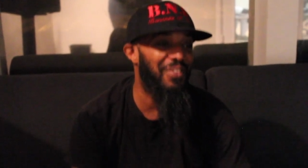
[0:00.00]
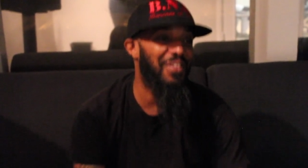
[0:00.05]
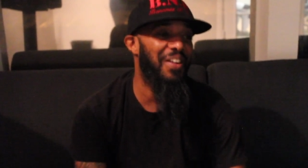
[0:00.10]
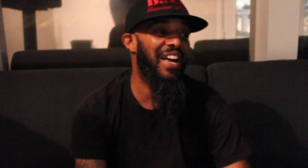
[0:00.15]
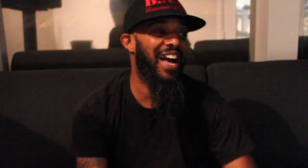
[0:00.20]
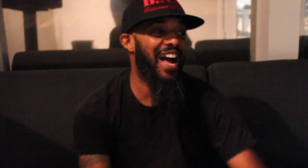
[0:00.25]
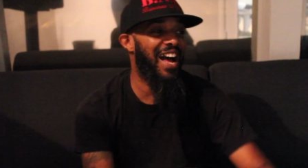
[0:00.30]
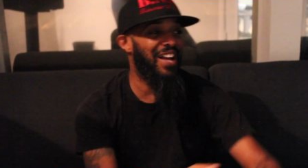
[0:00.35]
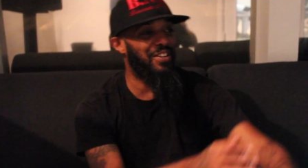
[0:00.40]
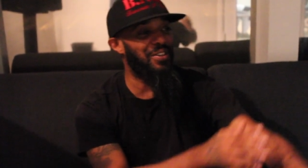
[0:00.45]

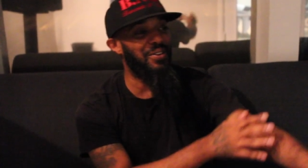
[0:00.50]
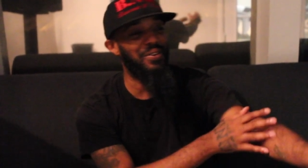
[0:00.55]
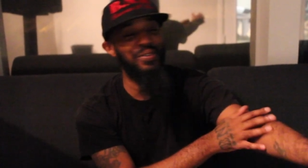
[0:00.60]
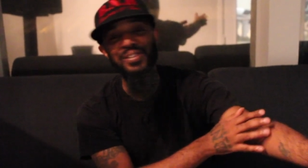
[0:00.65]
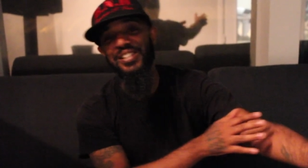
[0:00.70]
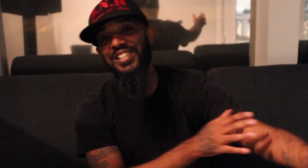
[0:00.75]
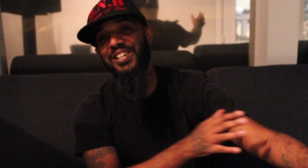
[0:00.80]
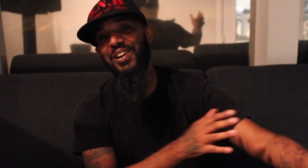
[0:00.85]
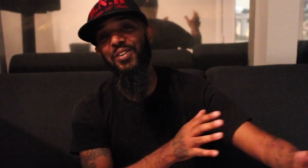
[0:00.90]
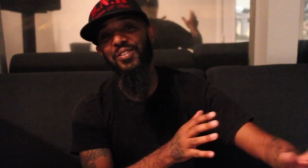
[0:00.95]
thing I do
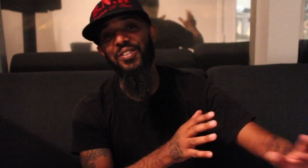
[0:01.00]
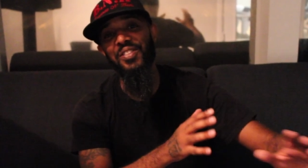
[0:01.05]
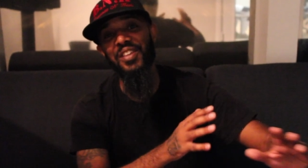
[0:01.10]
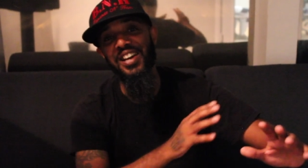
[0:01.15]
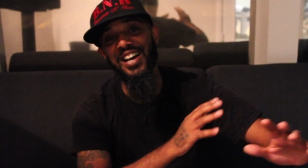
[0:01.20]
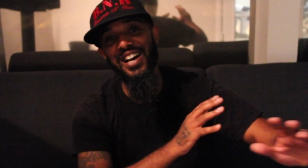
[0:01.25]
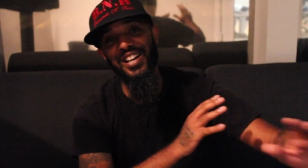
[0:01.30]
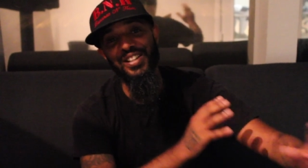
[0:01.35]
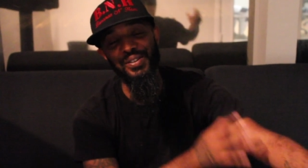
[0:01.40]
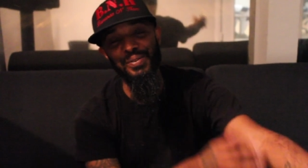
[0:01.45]
is only
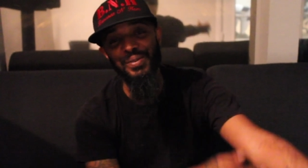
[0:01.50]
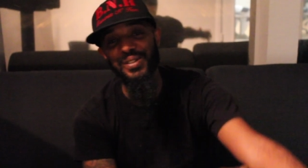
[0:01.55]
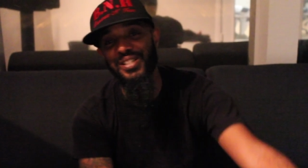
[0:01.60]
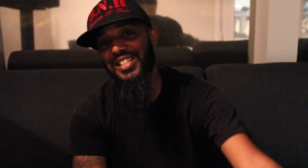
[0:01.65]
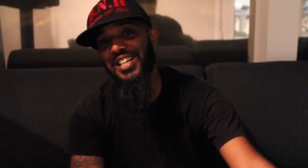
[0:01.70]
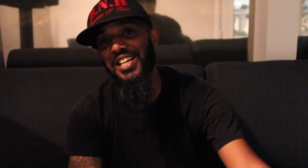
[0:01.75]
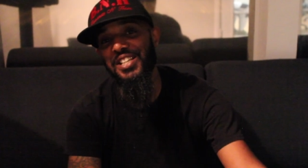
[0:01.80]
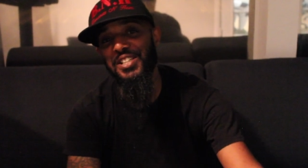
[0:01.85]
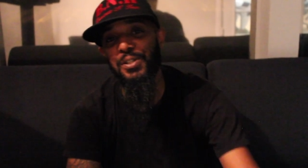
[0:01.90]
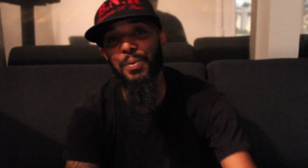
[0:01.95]
thing I do is
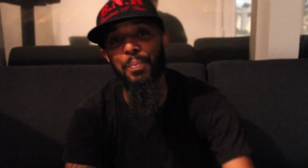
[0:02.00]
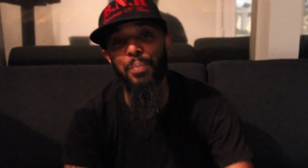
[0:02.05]
touch the